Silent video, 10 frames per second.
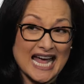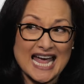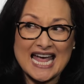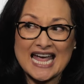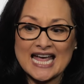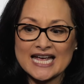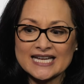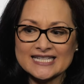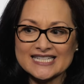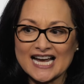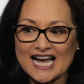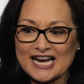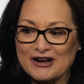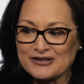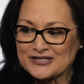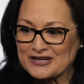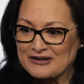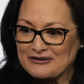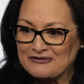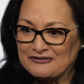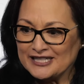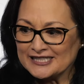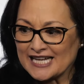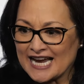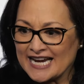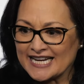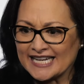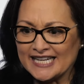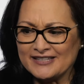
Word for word: And I also feel like